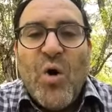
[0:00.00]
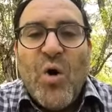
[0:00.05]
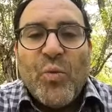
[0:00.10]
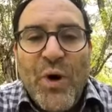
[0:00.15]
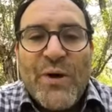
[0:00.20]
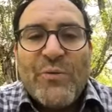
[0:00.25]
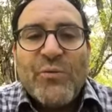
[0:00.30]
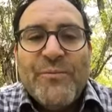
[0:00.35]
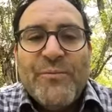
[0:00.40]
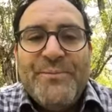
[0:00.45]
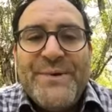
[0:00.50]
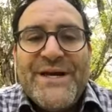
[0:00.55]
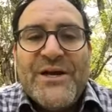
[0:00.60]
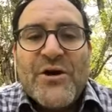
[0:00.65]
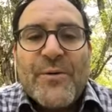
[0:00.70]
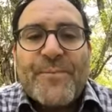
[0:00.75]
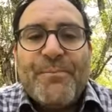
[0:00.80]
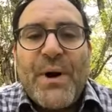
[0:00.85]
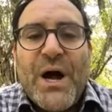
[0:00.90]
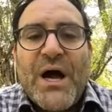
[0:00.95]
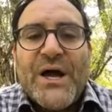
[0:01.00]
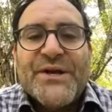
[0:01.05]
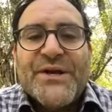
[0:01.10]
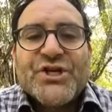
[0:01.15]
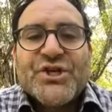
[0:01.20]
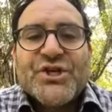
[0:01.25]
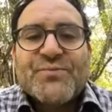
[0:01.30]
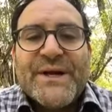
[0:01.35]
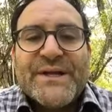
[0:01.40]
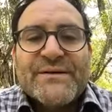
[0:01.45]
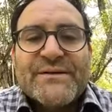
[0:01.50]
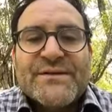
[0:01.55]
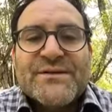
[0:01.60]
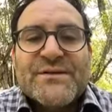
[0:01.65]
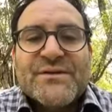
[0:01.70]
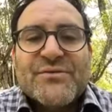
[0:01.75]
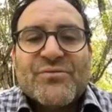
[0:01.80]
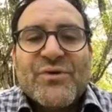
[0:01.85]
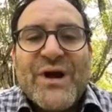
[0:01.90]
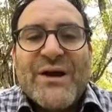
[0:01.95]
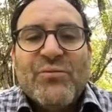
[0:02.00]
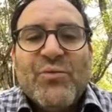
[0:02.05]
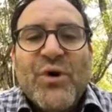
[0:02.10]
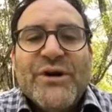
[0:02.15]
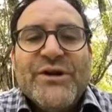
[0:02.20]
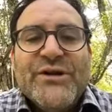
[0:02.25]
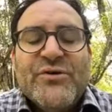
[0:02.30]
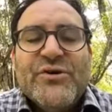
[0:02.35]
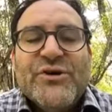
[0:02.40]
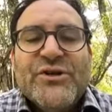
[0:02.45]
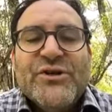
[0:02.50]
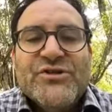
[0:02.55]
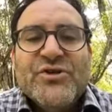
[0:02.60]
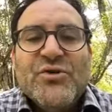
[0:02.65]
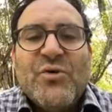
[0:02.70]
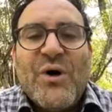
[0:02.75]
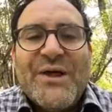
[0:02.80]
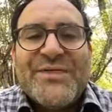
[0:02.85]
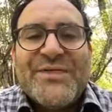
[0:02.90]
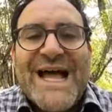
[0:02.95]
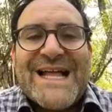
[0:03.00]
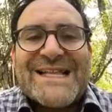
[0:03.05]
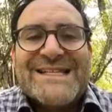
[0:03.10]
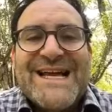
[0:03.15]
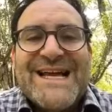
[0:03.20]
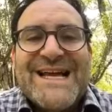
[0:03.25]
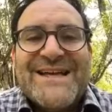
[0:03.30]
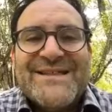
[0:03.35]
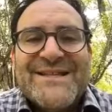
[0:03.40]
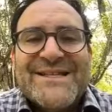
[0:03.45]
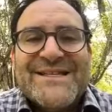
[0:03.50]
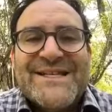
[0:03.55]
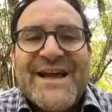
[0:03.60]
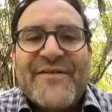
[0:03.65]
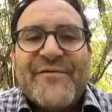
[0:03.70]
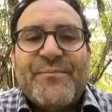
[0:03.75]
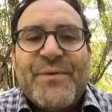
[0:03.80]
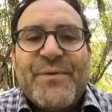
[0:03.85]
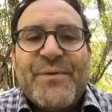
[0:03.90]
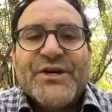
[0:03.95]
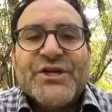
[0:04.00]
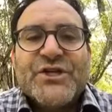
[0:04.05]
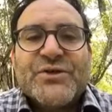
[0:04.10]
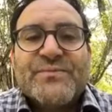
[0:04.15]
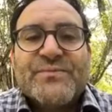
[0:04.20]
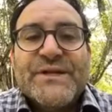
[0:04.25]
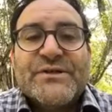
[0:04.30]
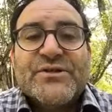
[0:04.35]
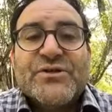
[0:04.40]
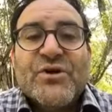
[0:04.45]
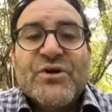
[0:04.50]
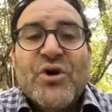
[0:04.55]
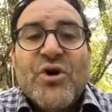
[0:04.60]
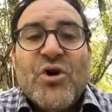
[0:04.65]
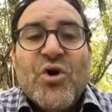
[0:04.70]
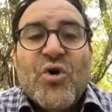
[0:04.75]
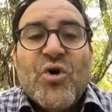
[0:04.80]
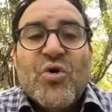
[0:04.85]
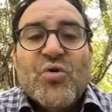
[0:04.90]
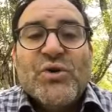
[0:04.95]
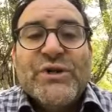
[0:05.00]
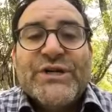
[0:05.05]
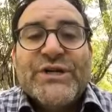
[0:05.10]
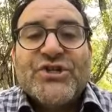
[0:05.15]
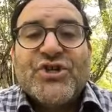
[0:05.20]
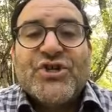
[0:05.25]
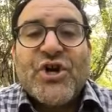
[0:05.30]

What will be your punishment? Right? What are you going to do on that day, the day of punishment? When